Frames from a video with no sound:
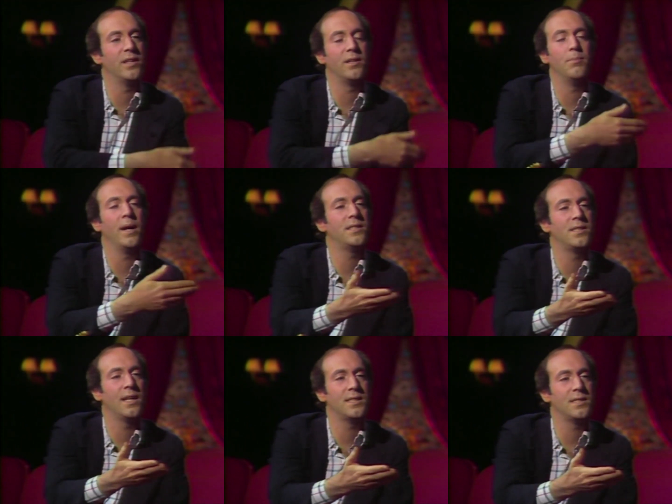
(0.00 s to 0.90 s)
it had made
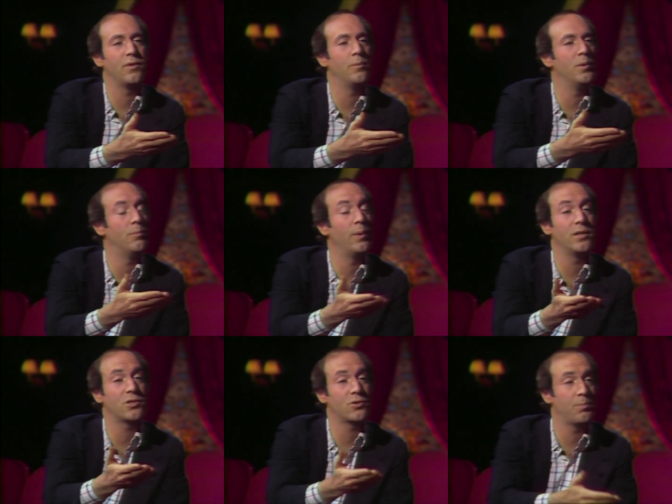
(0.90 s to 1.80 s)
sense, if it had been a
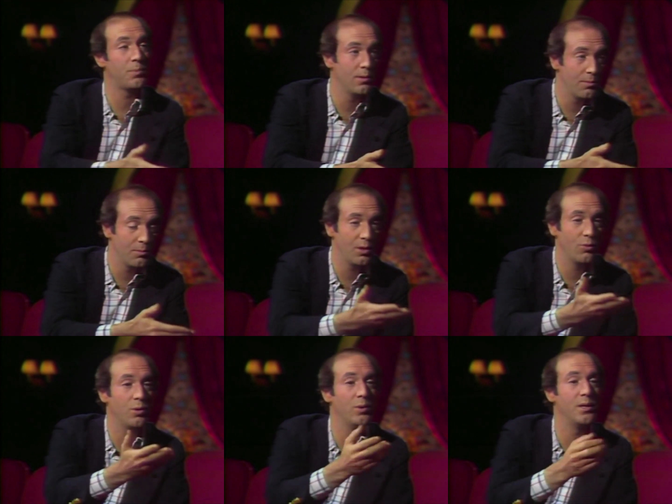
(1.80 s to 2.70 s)
better script,
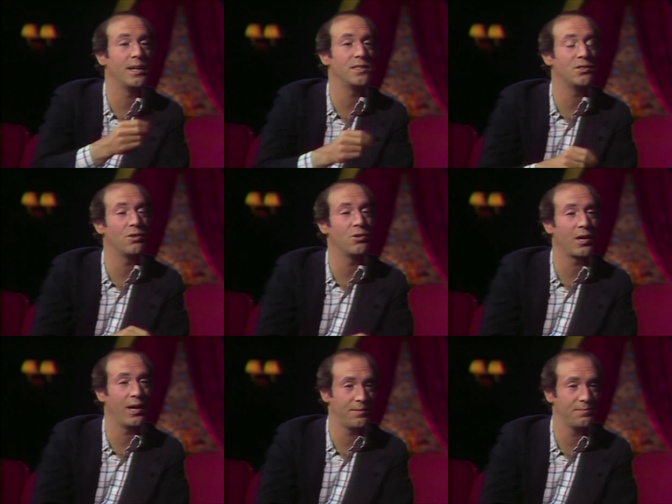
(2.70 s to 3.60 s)
it would have been nicer to
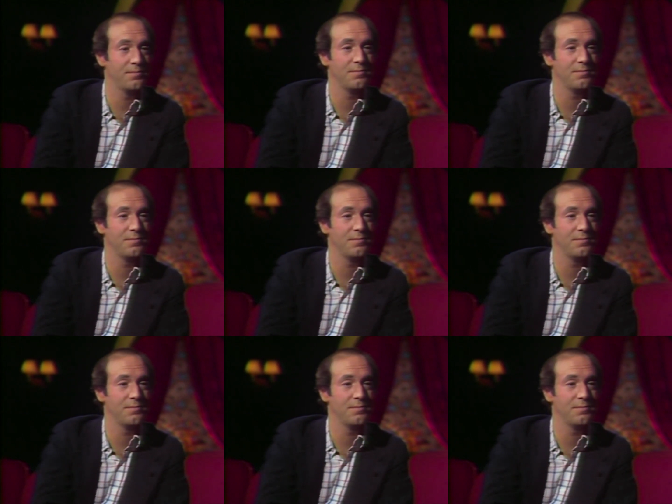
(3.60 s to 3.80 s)
look at.